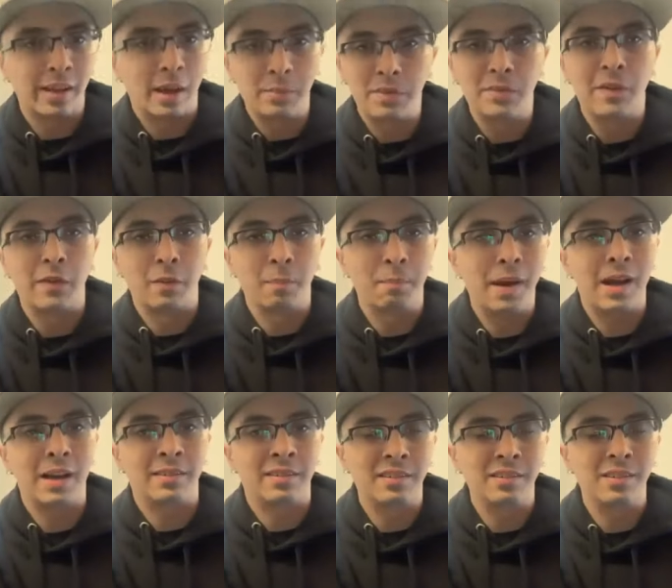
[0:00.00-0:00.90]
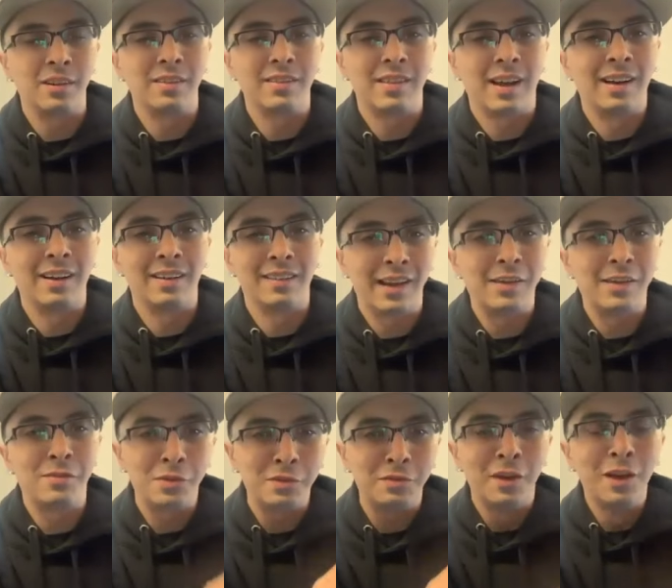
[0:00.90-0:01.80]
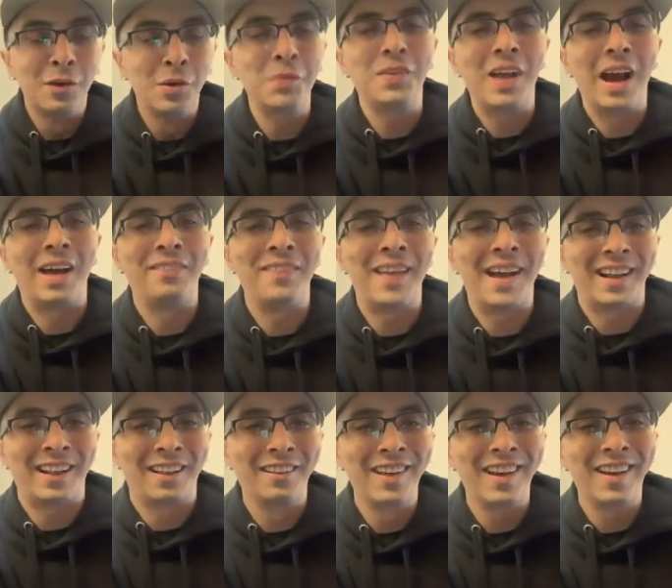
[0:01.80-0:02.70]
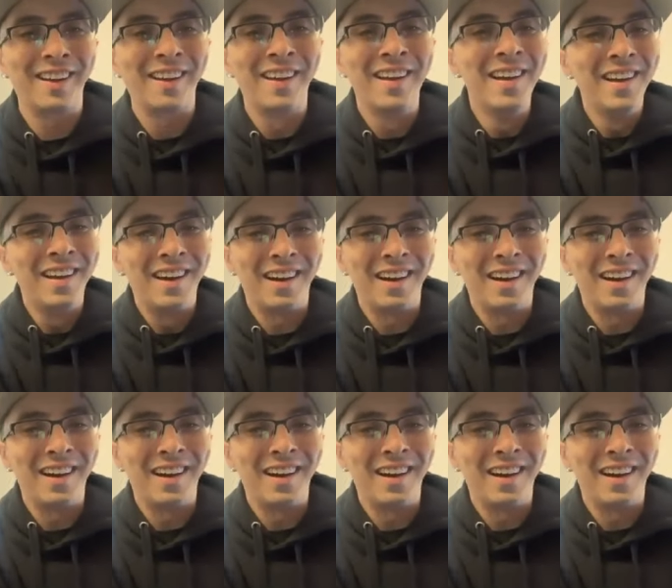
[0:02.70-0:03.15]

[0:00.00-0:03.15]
time you've ever boxed in your entire life. We've gotten that clear.